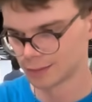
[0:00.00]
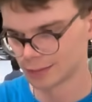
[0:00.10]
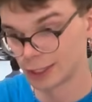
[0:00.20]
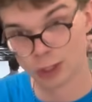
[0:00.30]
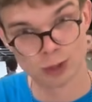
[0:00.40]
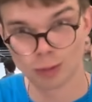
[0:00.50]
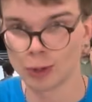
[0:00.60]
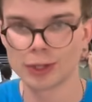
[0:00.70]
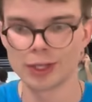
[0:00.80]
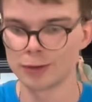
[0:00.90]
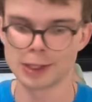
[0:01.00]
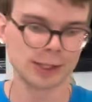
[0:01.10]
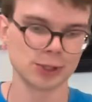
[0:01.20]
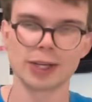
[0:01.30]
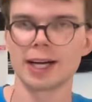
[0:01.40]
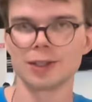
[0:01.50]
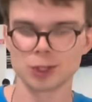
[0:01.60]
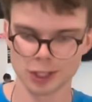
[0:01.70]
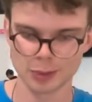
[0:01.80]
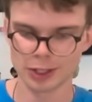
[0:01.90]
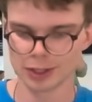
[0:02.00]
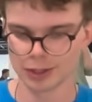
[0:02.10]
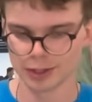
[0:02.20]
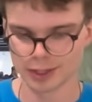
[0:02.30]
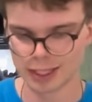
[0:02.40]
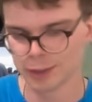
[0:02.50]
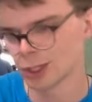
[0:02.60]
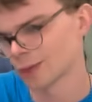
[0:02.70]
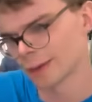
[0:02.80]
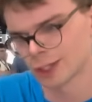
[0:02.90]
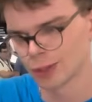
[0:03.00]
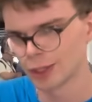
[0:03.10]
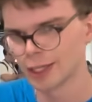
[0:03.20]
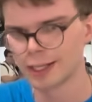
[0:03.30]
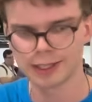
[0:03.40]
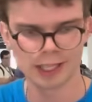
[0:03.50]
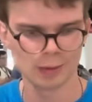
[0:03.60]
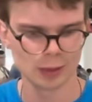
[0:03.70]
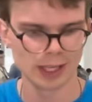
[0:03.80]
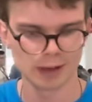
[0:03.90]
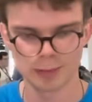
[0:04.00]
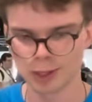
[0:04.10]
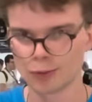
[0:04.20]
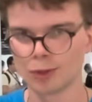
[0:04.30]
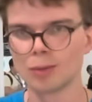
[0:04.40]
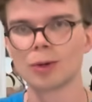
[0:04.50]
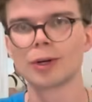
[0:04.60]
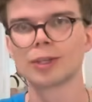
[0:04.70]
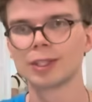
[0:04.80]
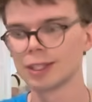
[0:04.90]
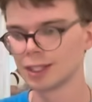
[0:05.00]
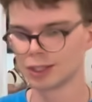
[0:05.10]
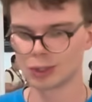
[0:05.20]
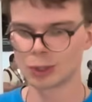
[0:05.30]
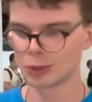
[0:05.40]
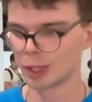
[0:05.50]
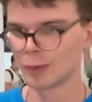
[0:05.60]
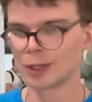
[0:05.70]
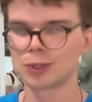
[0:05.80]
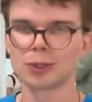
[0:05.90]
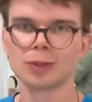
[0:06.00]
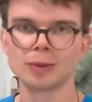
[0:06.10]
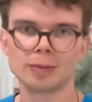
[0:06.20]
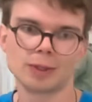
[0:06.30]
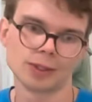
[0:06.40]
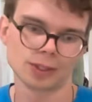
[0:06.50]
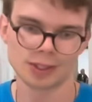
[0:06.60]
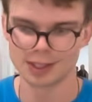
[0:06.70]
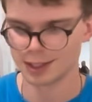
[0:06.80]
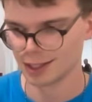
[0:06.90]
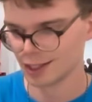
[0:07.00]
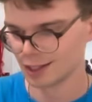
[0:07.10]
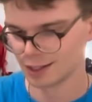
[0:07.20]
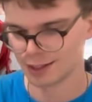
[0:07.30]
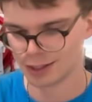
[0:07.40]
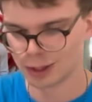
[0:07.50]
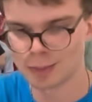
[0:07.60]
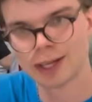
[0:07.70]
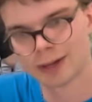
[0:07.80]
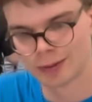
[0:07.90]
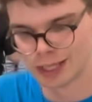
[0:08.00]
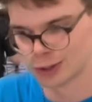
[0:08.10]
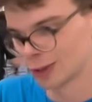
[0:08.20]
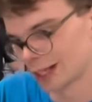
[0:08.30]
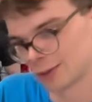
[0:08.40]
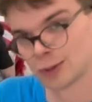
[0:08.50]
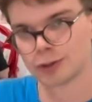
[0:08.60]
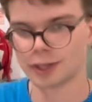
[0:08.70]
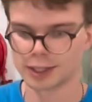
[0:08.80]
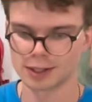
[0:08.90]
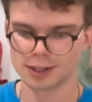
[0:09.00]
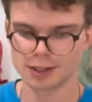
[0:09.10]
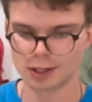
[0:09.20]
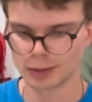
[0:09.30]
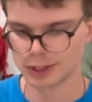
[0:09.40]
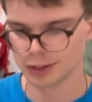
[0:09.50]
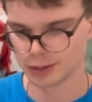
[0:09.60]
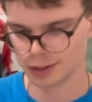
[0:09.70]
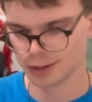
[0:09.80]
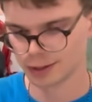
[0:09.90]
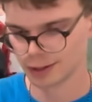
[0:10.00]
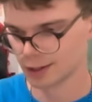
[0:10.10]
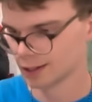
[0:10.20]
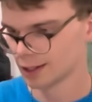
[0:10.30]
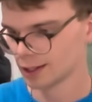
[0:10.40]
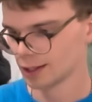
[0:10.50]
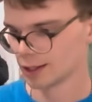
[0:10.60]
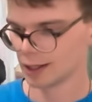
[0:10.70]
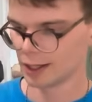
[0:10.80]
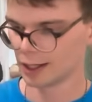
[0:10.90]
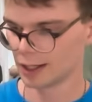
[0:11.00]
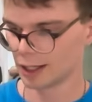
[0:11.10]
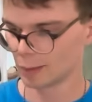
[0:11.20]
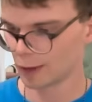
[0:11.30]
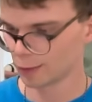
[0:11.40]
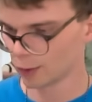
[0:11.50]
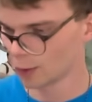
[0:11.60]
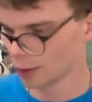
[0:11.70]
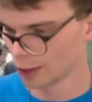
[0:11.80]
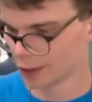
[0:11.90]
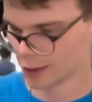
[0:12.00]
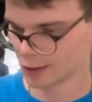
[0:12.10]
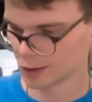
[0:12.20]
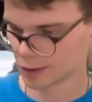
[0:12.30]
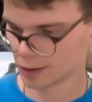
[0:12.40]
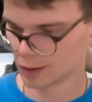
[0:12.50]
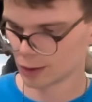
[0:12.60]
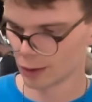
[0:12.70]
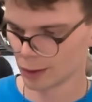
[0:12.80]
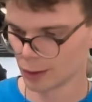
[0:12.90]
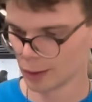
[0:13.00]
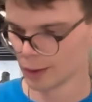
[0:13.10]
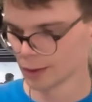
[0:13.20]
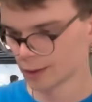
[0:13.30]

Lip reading: And it's also a blocker, filters your hand. It's pretty good. It can be sometimes annoying late game when you have Beer Luffy on board to go Don -2, but you can play around that. You don't have to use effect always. So I play 4 Sorojuro.